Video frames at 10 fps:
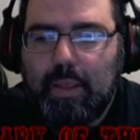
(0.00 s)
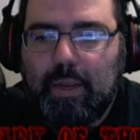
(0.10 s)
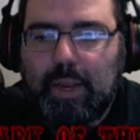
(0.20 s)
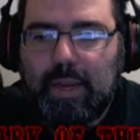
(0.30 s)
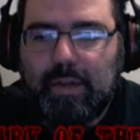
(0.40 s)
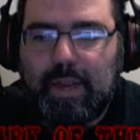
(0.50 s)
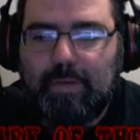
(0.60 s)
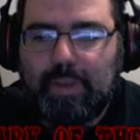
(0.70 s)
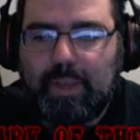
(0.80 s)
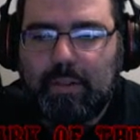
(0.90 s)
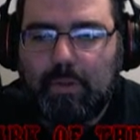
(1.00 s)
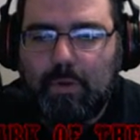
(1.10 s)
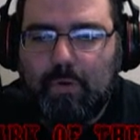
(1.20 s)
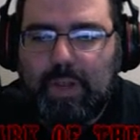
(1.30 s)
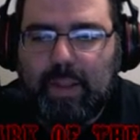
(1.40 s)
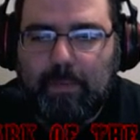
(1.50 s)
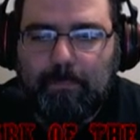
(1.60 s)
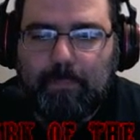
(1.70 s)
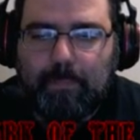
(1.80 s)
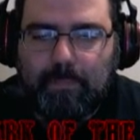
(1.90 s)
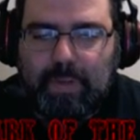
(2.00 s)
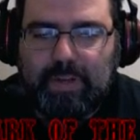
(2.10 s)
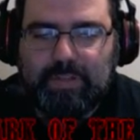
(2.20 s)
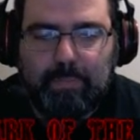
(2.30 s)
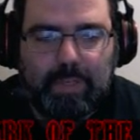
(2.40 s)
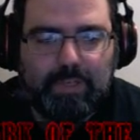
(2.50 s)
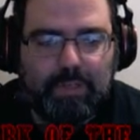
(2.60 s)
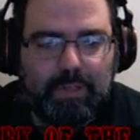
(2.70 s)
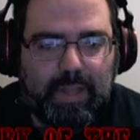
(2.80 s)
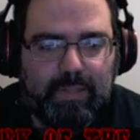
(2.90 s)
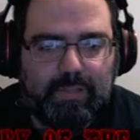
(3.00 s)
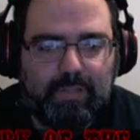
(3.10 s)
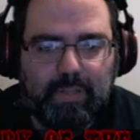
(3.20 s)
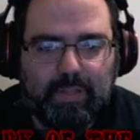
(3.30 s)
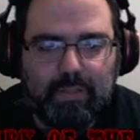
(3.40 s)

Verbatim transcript: And you had to navigate the whole way. And as I mentioned, that uh,